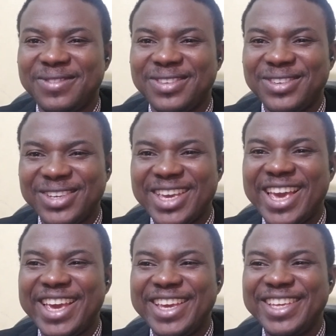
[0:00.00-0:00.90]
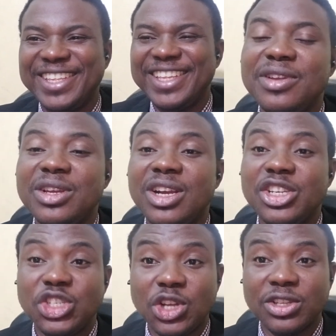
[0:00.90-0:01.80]
Okay,
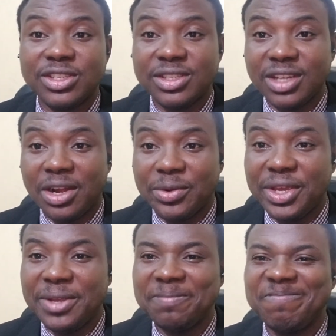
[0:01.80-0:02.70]
a short story.